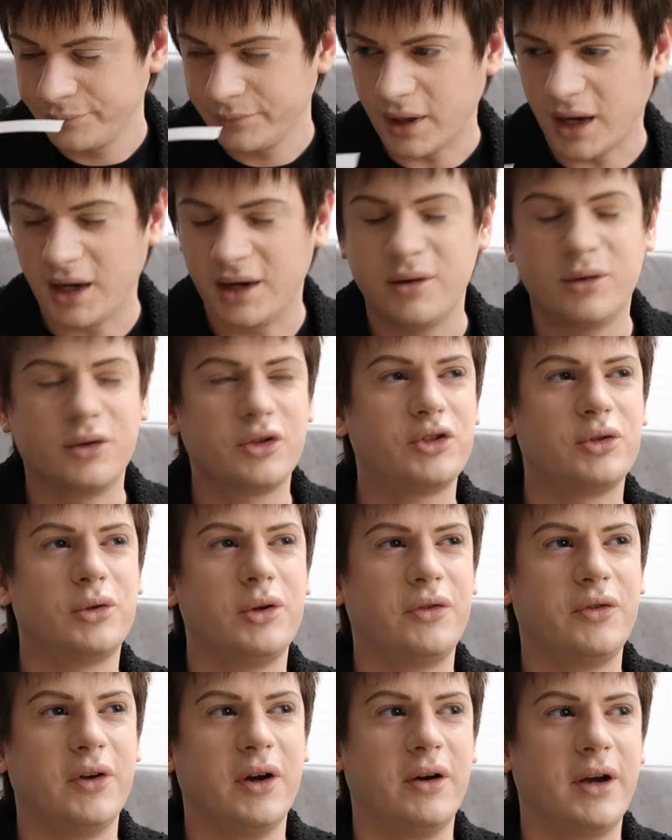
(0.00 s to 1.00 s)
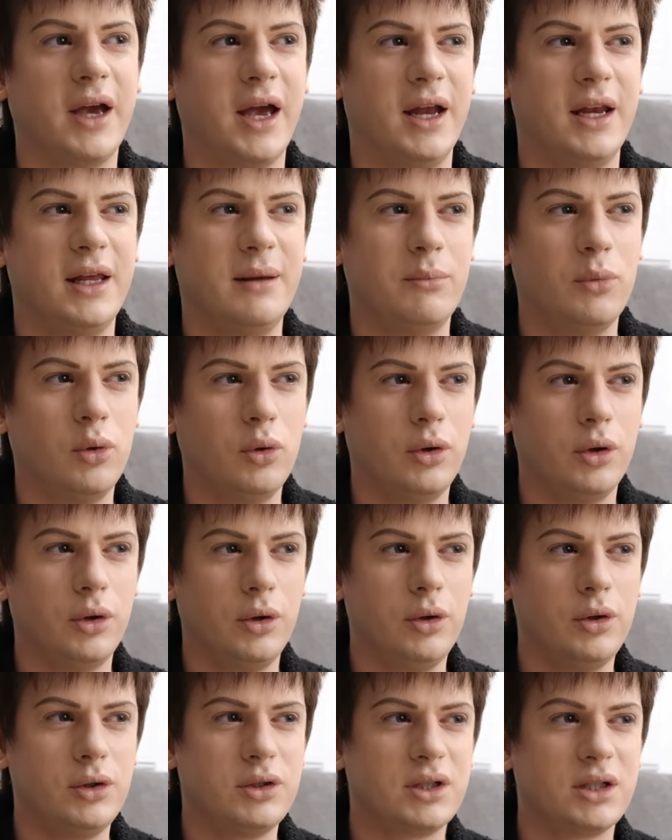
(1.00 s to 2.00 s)
I'm not sure if I'll get any more
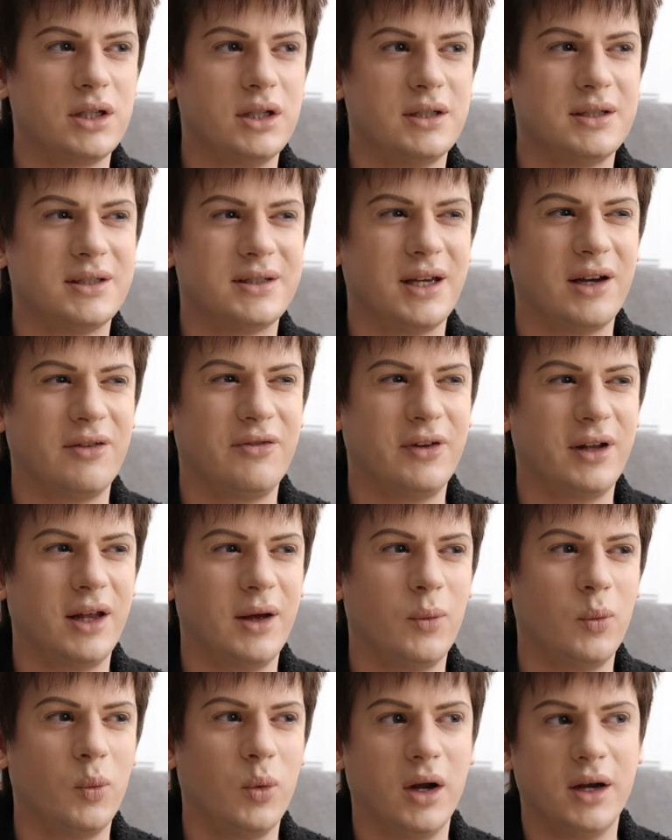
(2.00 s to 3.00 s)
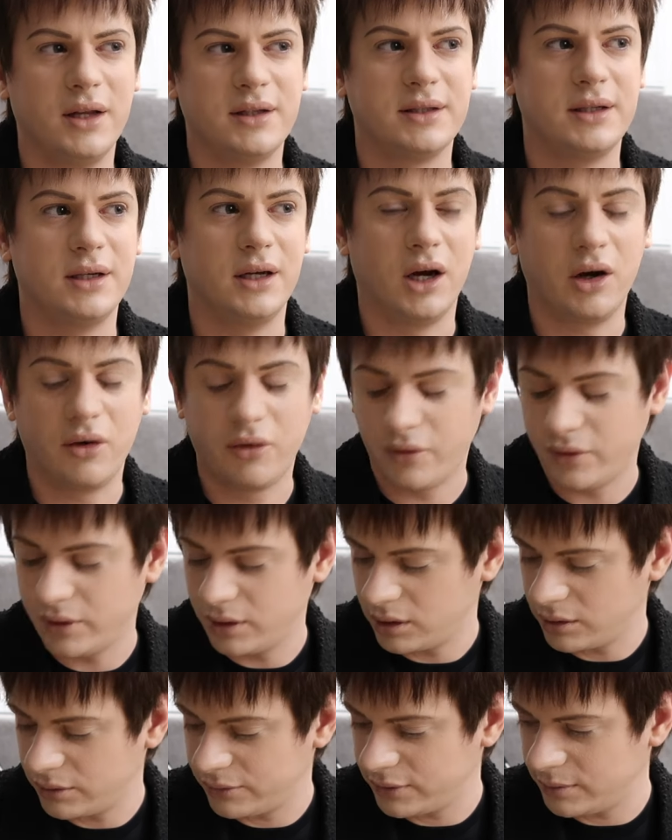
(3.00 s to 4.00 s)
ouds because I feel like one is enough
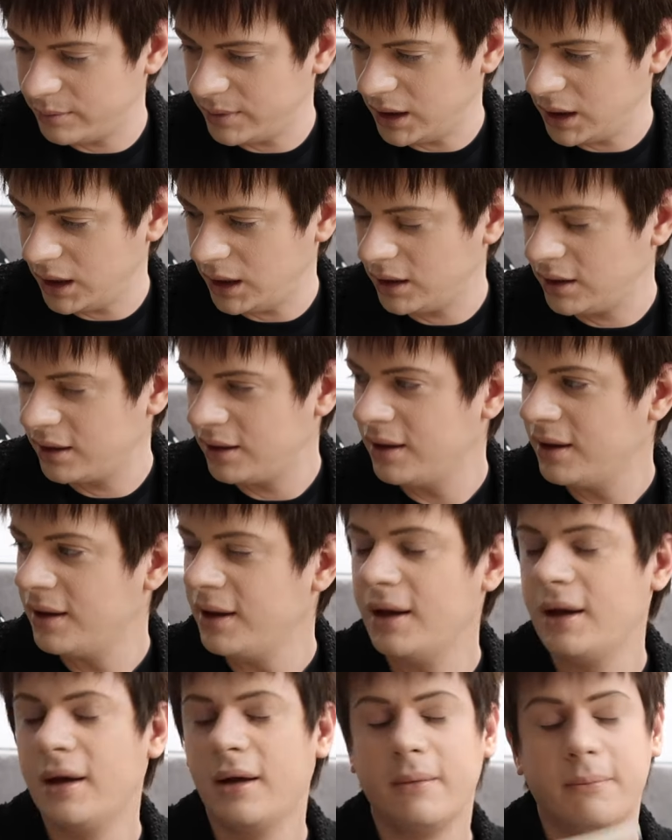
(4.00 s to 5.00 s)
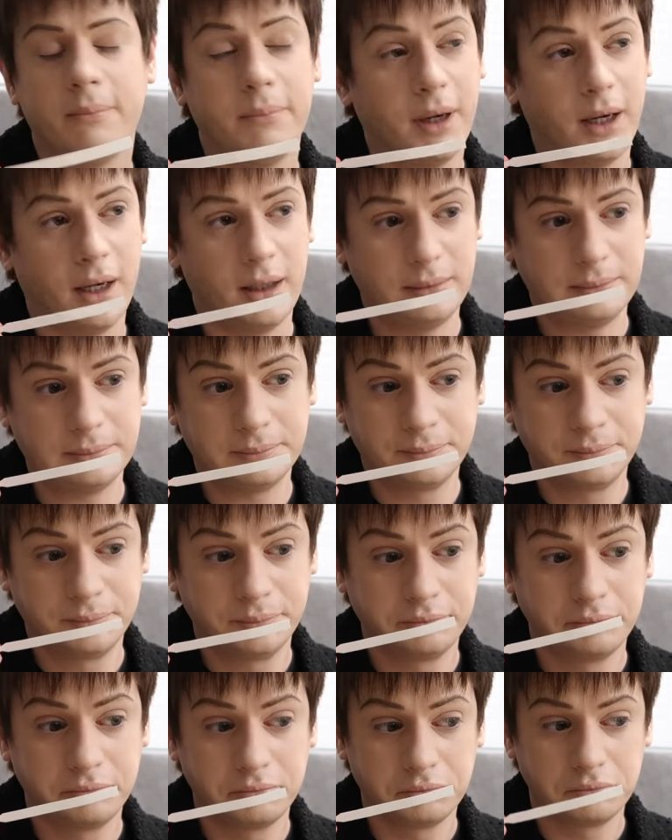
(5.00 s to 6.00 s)
for me, but
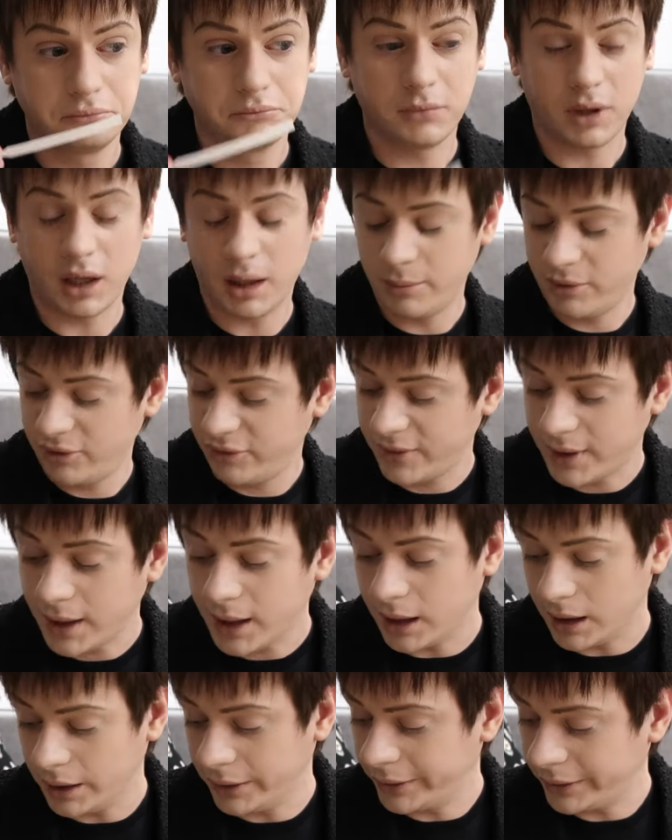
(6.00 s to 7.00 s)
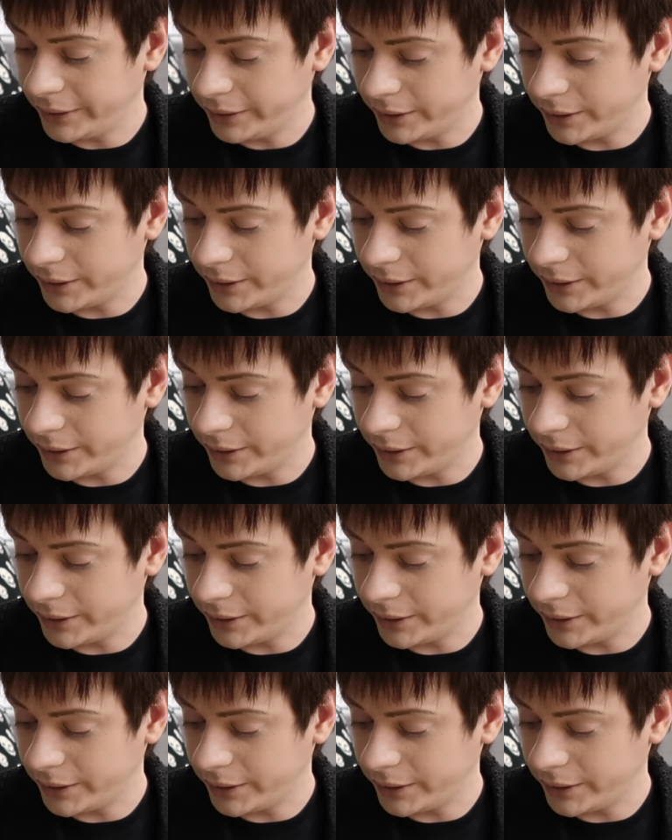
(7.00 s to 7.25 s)
I'm a fan, you